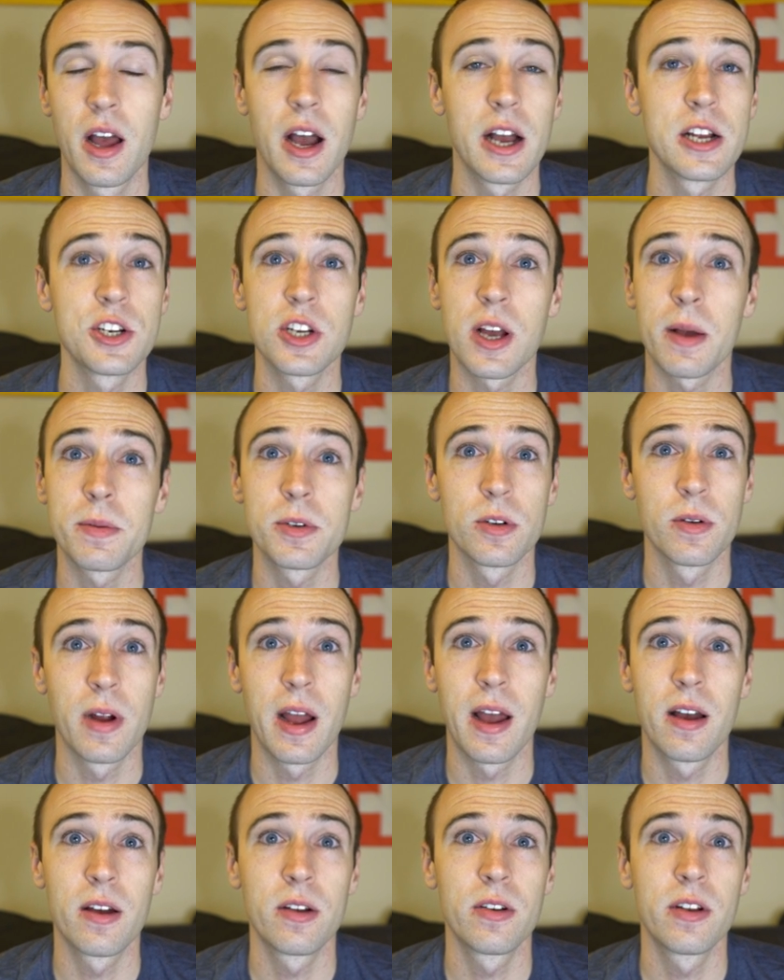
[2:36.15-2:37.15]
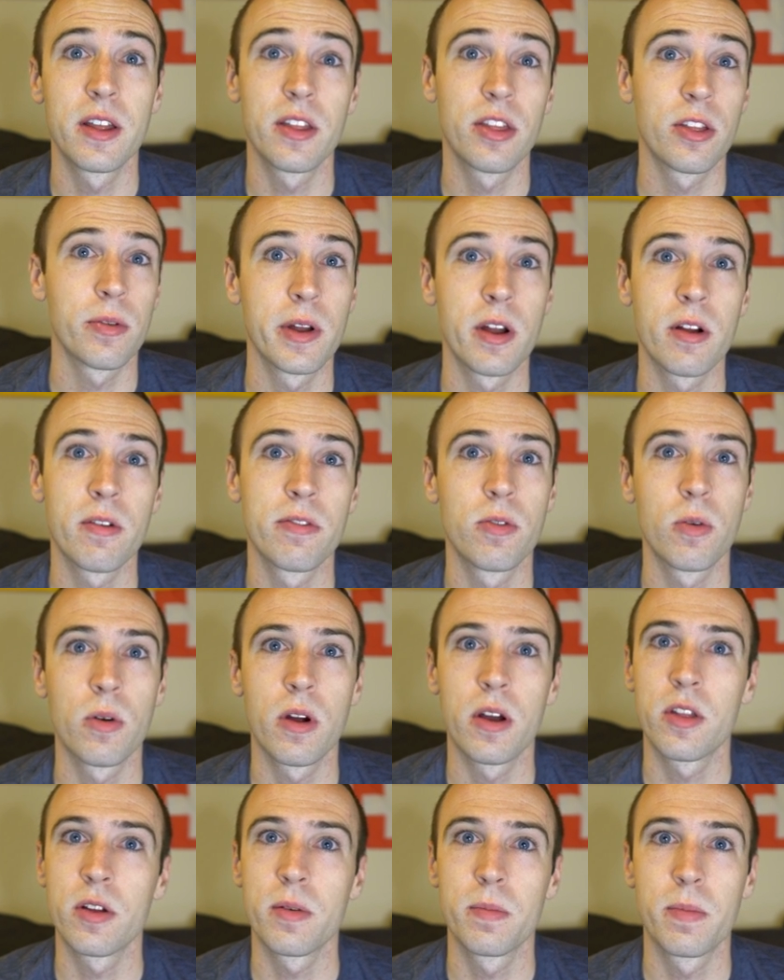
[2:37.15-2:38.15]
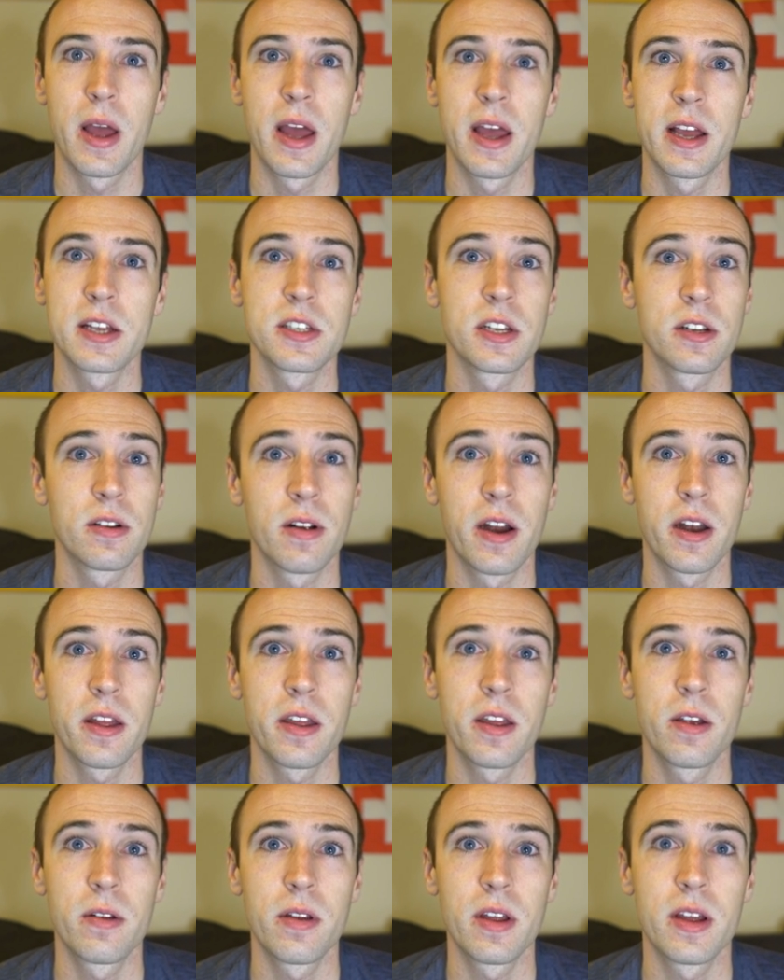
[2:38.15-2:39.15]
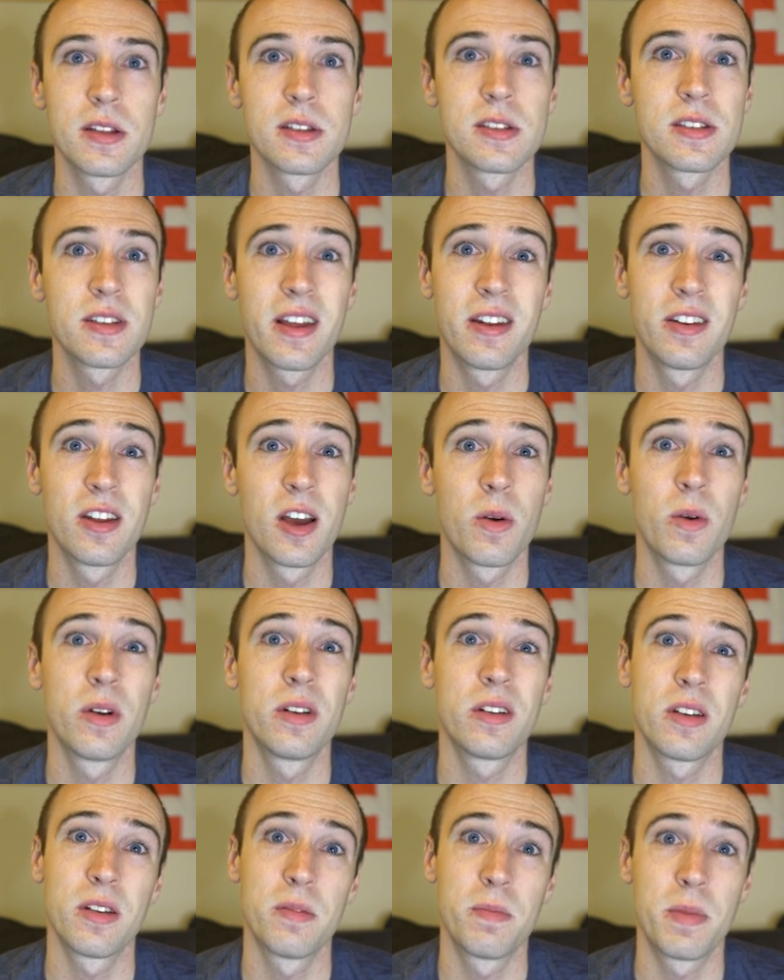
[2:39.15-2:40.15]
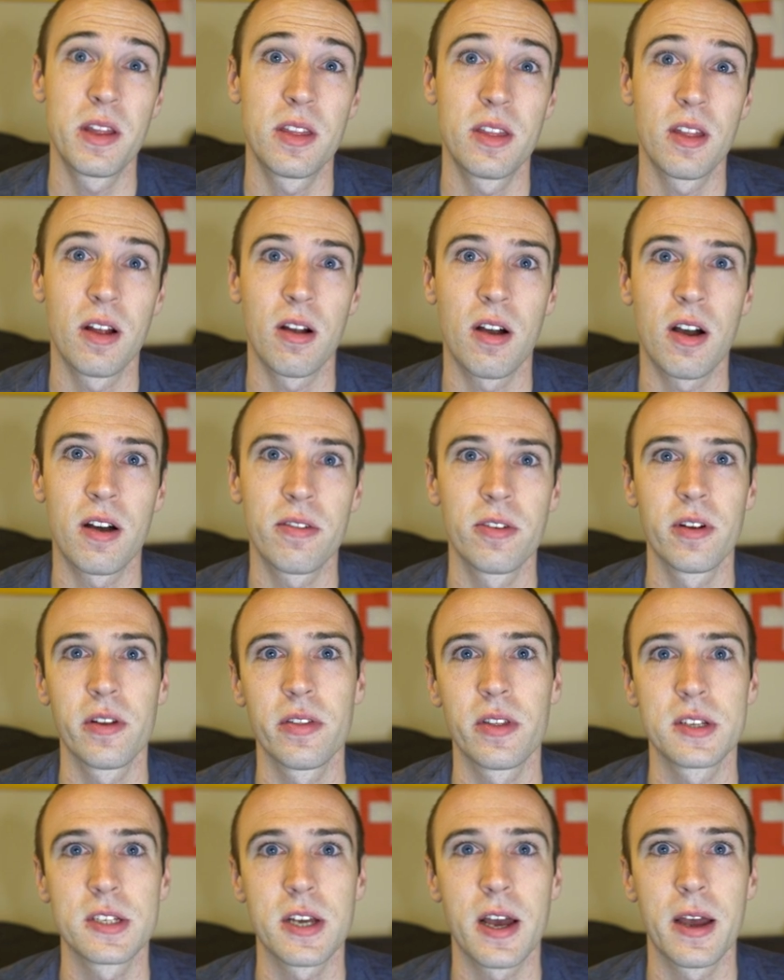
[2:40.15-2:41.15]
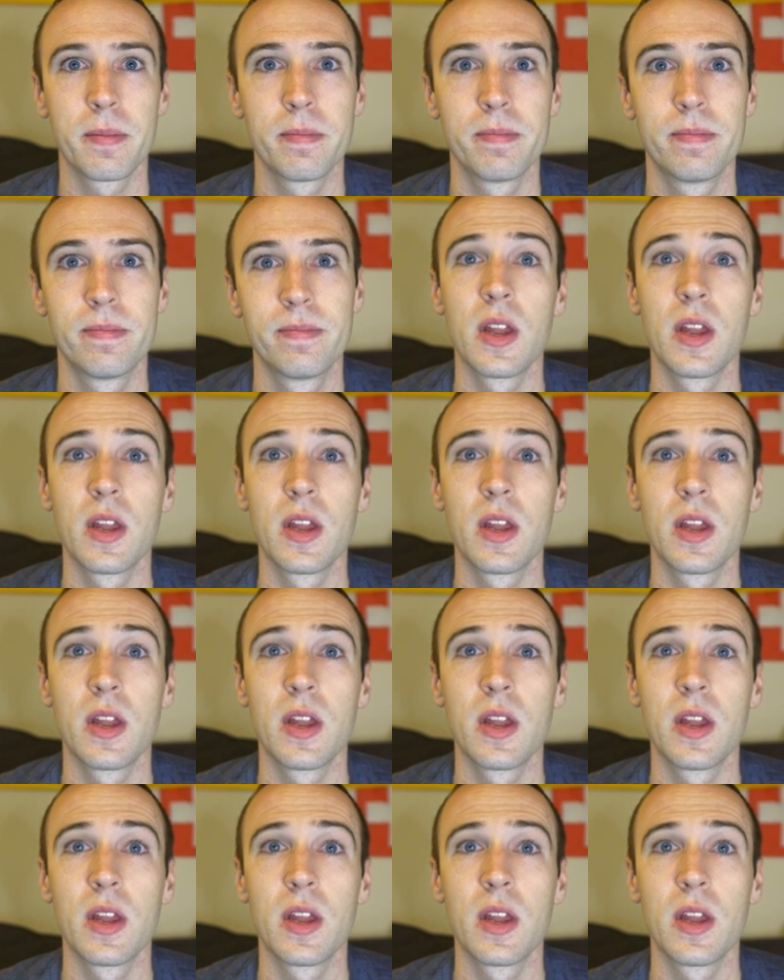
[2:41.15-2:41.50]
I shopped around at 3 or 4 other banks and credit unions, and no one could beat their offer at the time.